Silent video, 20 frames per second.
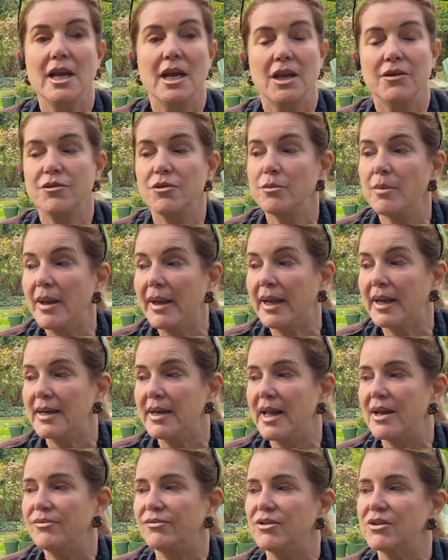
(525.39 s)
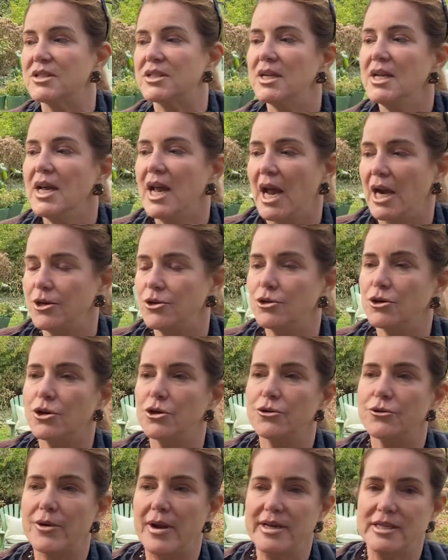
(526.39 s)
If you make an effort and you
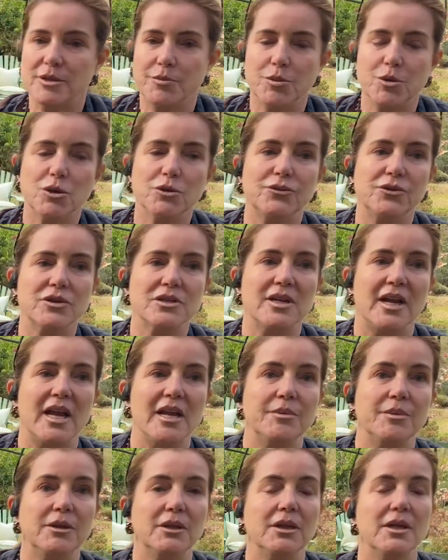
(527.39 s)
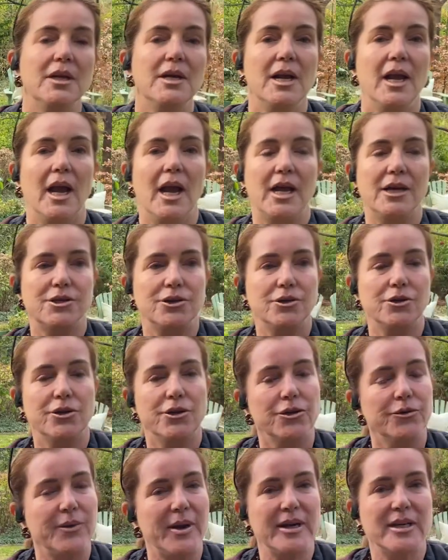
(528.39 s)
curate a beautiful table and you
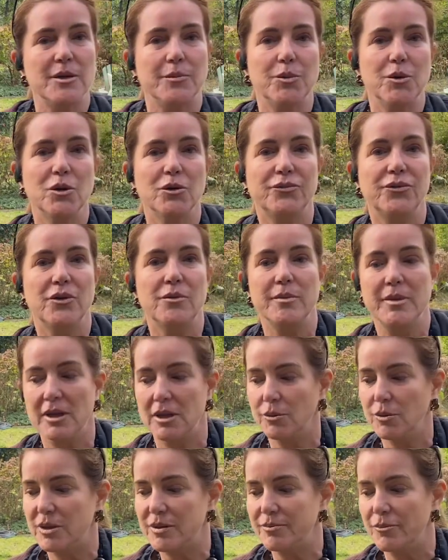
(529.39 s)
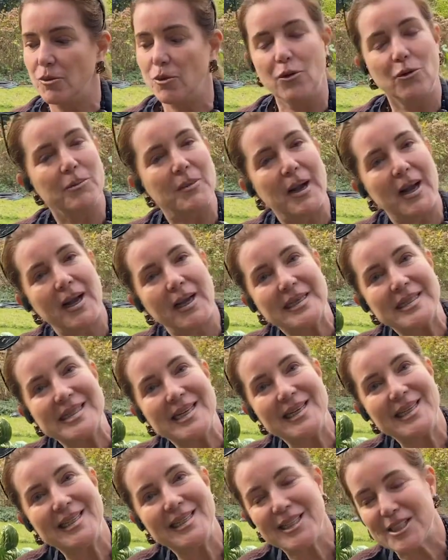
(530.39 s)
curate a beautiful meal with all my
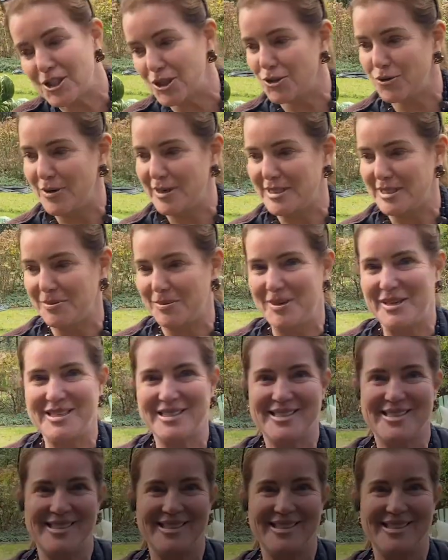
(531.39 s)
delicious recipes.